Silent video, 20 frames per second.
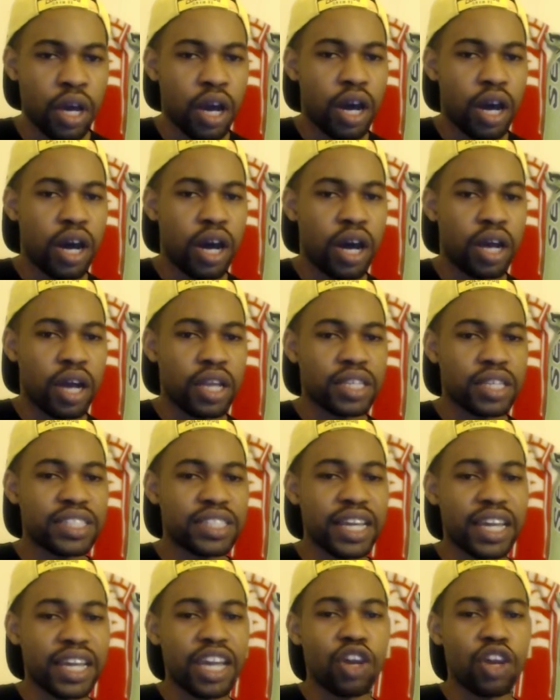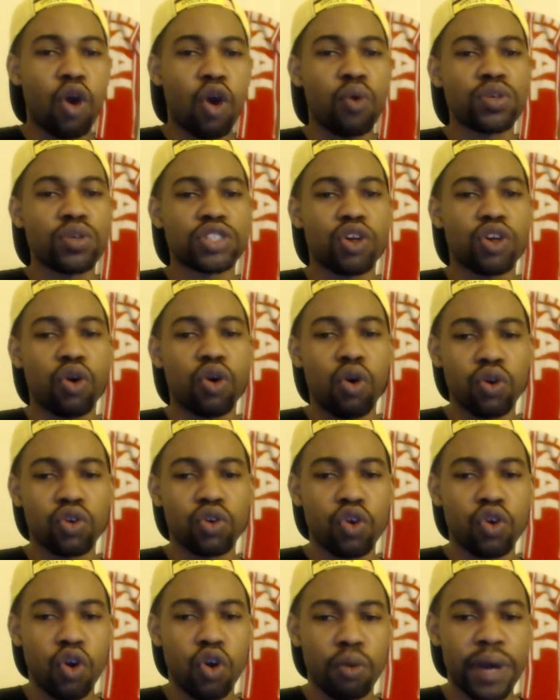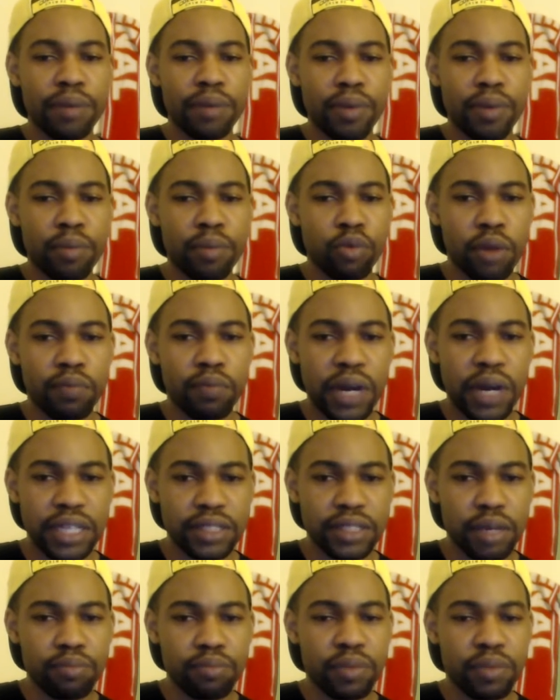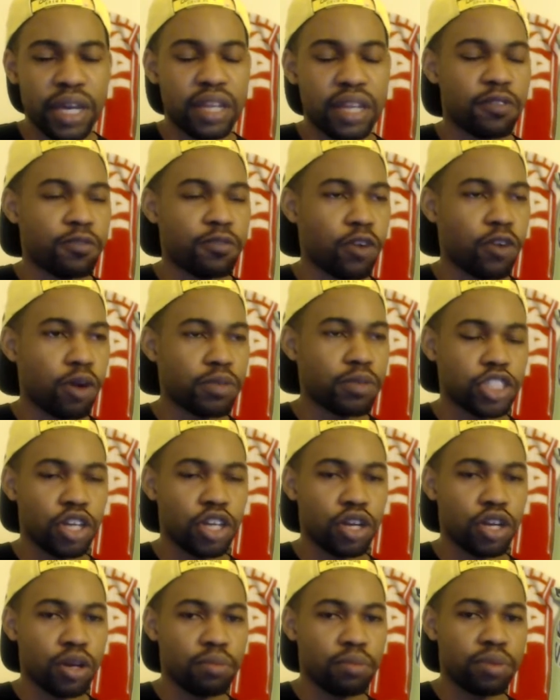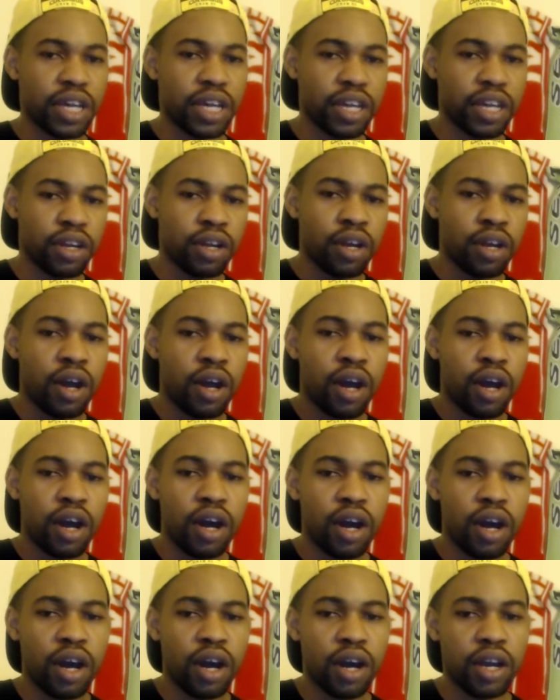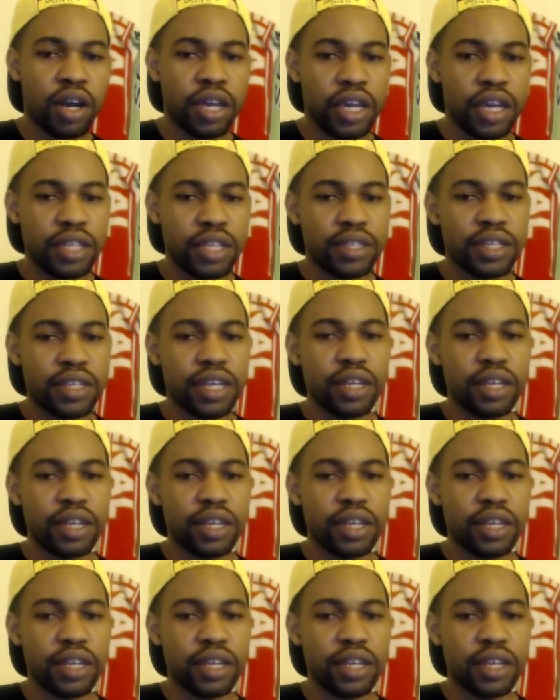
The second goal was an own goal by my boy Matip, man, the former Schalke player. He did